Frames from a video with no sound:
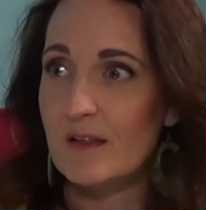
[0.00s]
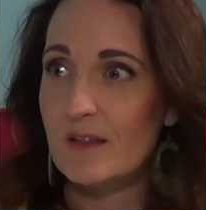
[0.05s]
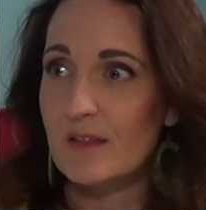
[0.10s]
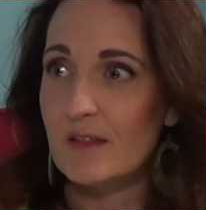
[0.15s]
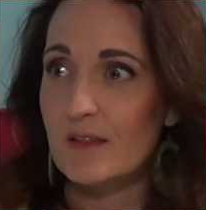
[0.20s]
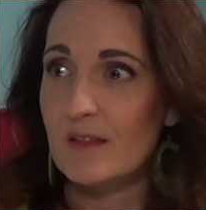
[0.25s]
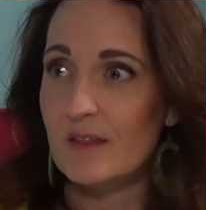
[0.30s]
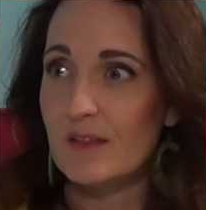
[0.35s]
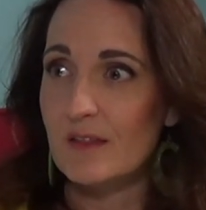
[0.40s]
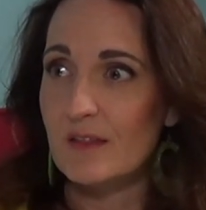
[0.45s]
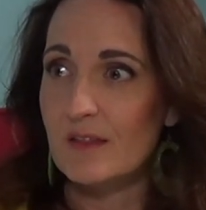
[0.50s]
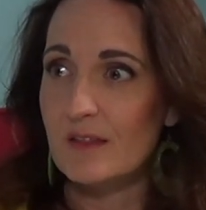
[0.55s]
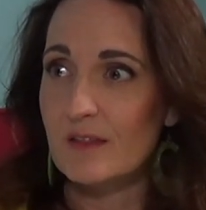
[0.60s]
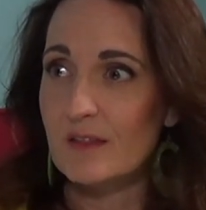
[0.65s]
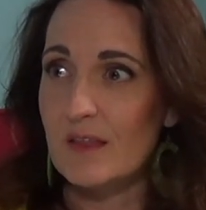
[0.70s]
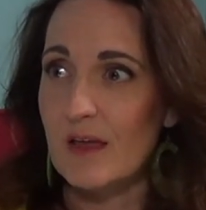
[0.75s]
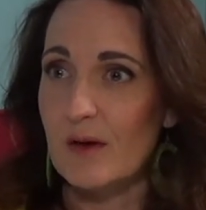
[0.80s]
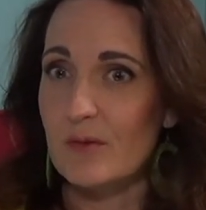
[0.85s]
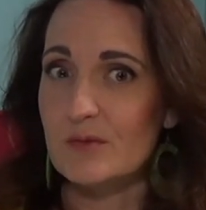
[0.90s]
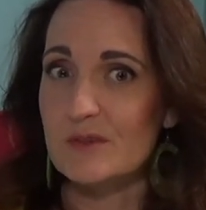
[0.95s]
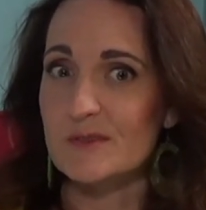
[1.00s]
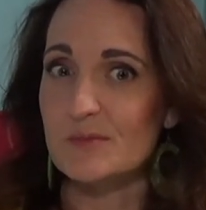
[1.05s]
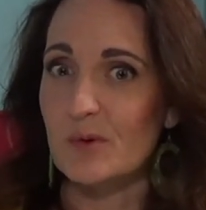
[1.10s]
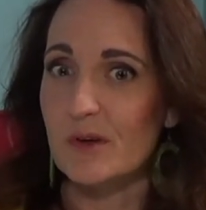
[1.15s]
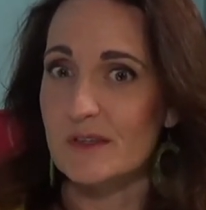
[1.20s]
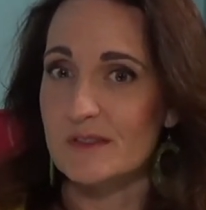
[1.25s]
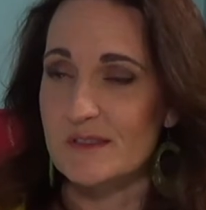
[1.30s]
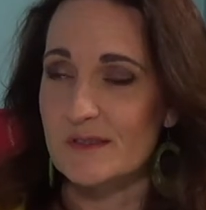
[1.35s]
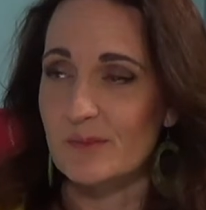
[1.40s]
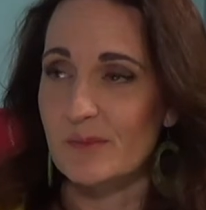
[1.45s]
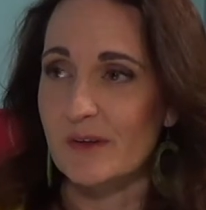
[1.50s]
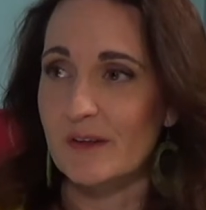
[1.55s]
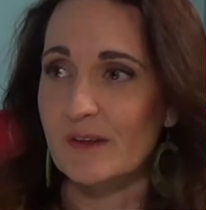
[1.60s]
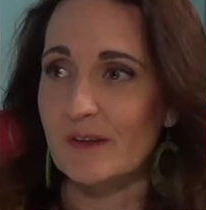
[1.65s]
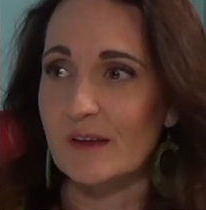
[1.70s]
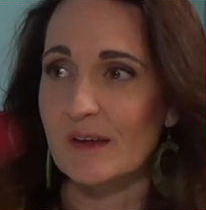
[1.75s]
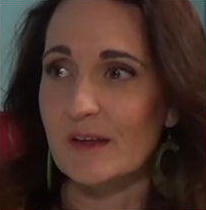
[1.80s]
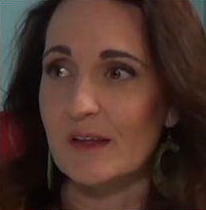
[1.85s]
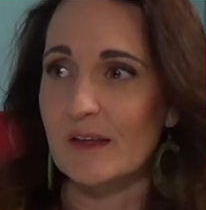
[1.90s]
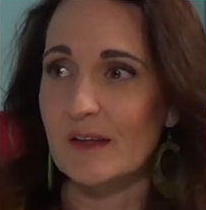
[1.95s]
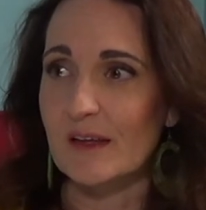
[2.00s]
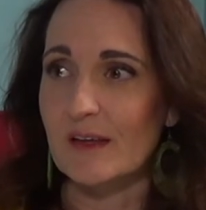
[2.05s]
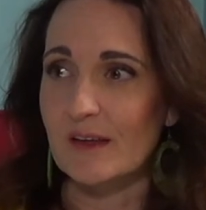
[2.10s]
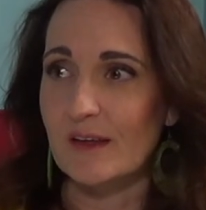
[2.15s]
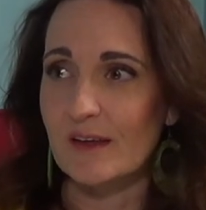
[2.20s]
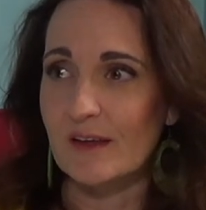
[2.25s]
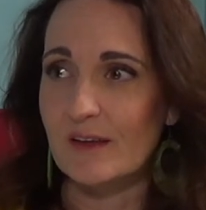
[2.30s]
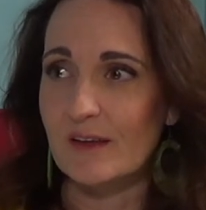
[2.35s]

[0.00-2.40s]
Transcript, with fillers: Yeah. That responsibility